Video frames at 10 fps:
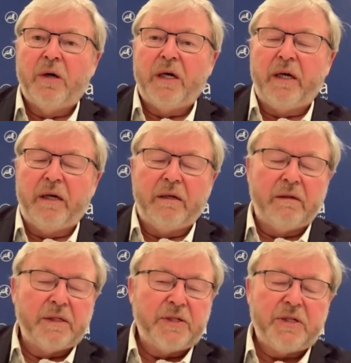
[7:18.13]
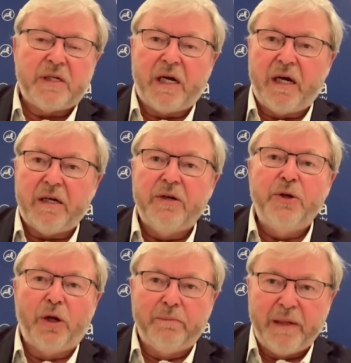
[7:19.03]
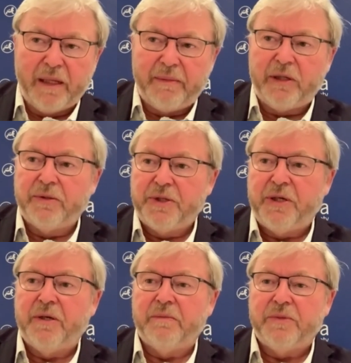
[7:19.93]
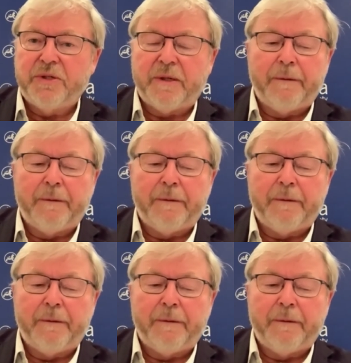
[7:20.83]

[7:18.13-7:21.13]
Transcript: in stark, non-polemical terms.